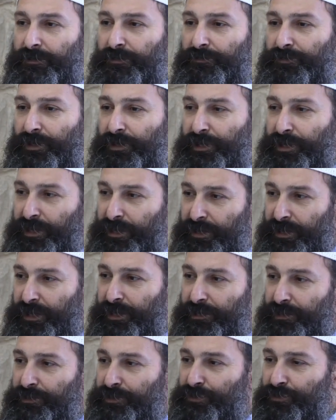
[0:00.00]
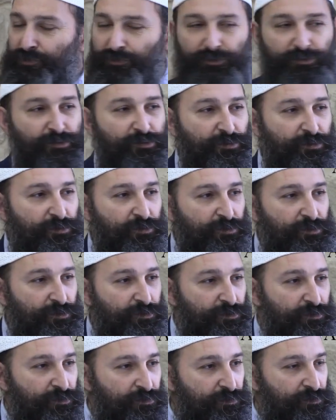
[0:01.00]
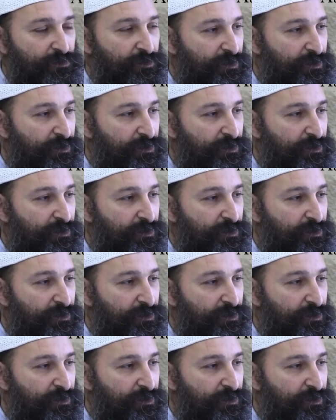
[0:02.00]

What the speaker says: that he needs to